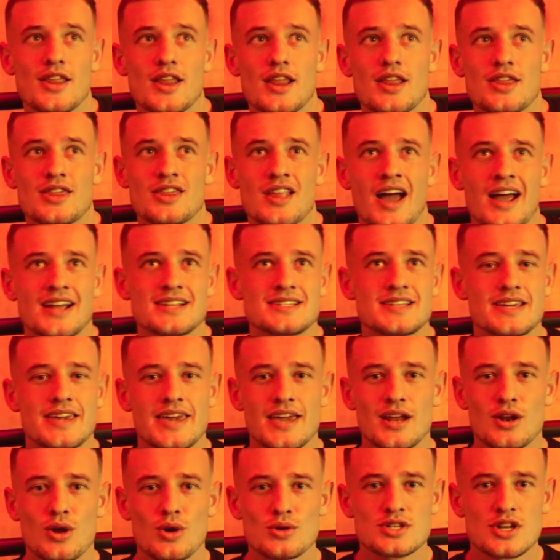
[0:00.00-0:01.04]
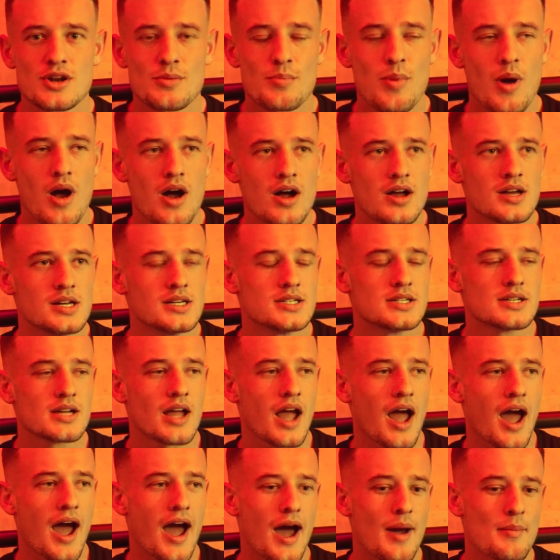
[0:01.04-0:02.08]
90 kilos on the bar,
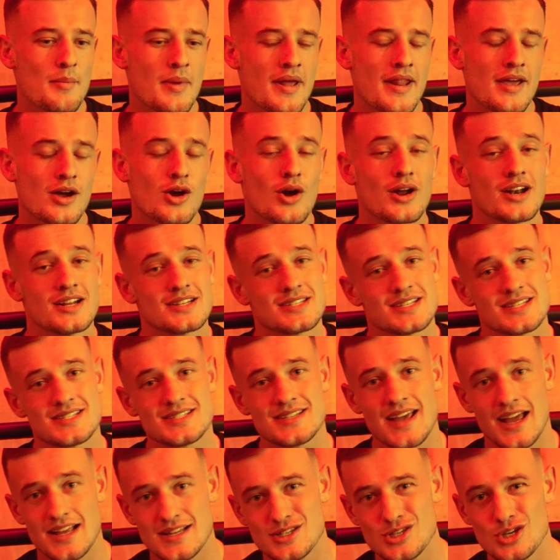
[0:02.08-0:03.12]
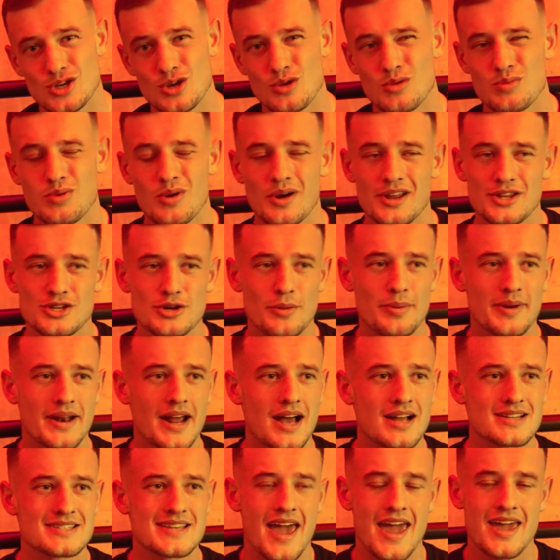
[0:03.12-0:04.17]
and then going into set 2, probably drop it
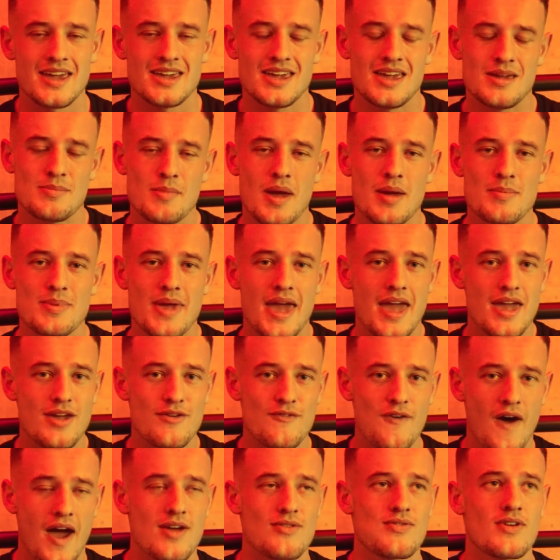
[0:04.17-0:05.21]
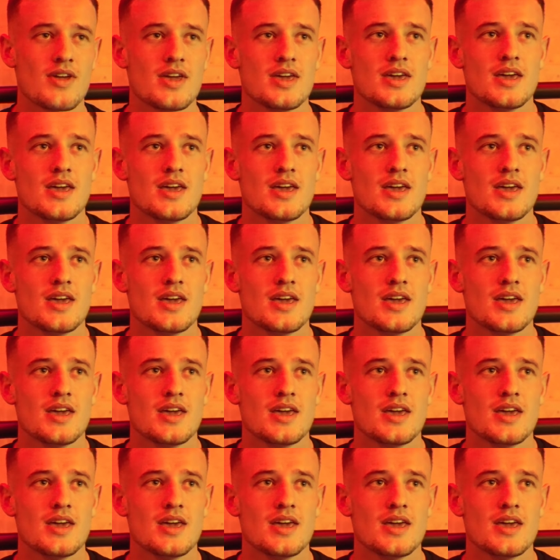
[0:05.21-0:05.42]
down to 80, maybe 85,